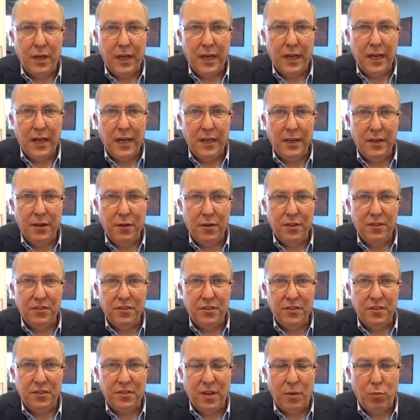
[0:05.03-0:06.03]
I know
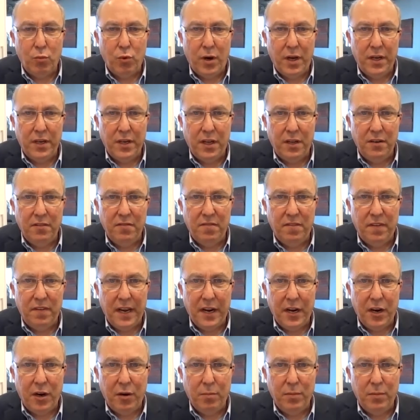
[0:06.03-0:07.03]
this is somewhat
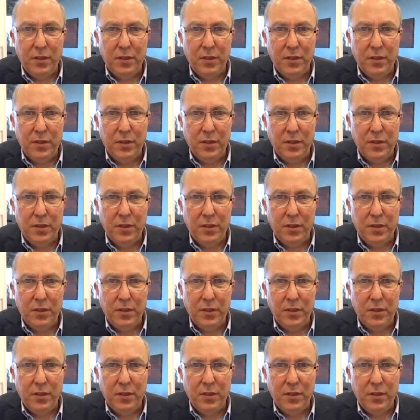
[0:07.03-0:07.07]
unfair,